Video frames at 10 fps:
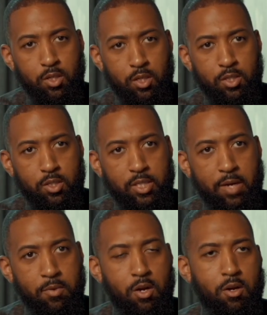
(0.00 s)
Because
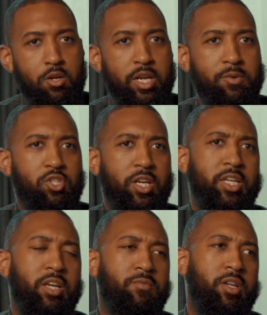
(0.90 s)
I heard they was trying to
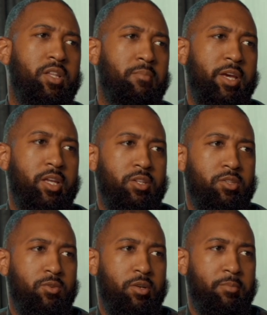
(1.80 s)
get rid of the
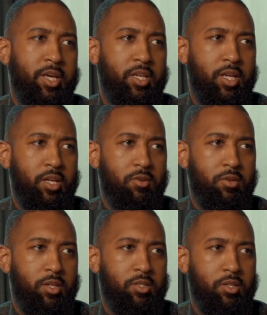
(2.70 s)
mandatory mandate
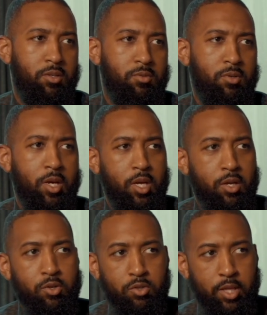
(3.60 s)
on it. So
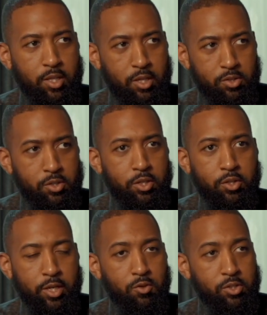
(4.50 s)
do you think they're
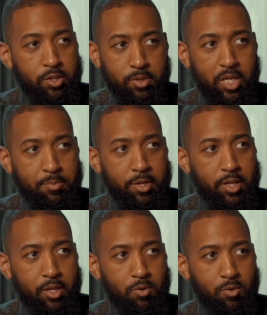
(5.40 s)
going to still keep
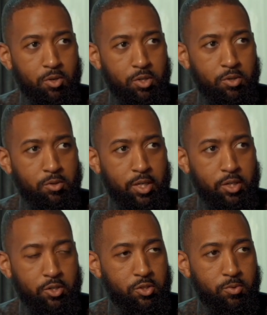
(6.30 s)
it, or do you think
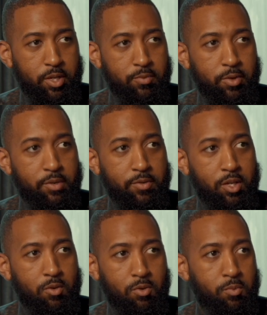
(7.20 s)
they're just going to get rid of
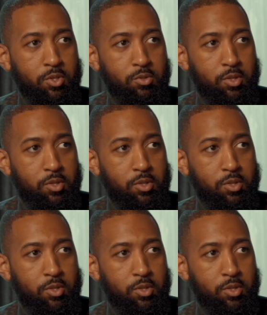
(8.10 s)
it, or what you